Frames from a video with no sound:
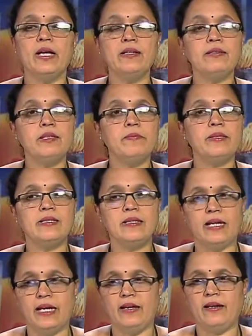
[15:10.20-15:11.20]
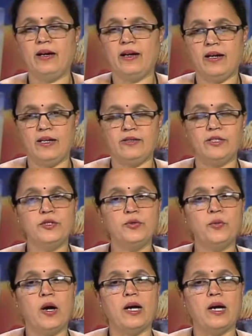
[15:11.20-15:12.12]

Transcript: incremental area under 2